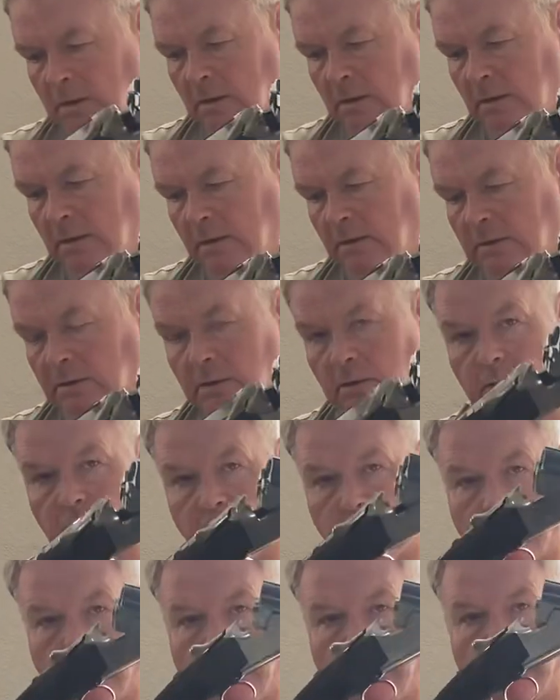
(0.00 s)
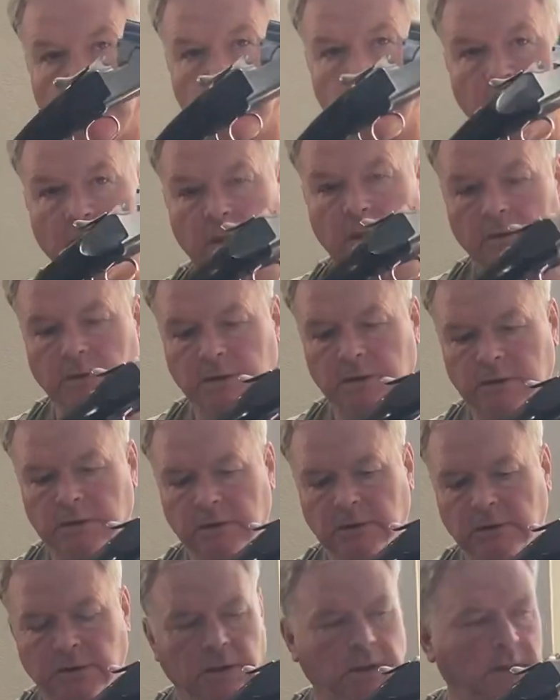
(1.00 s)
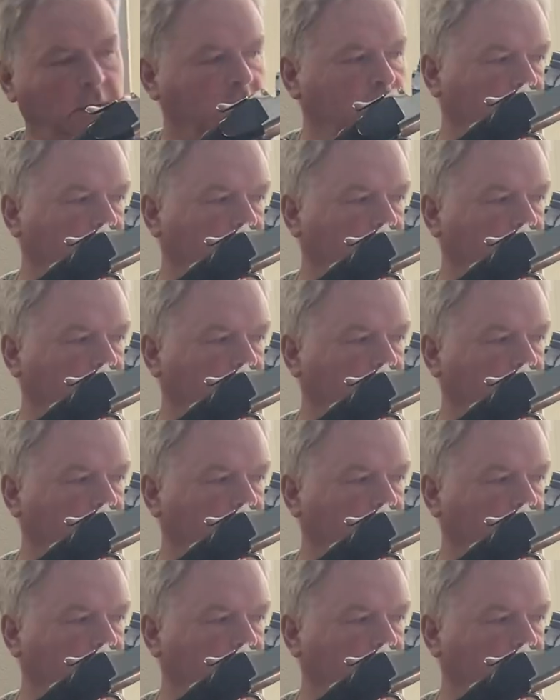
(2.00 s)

and it's still superb now, as you can see.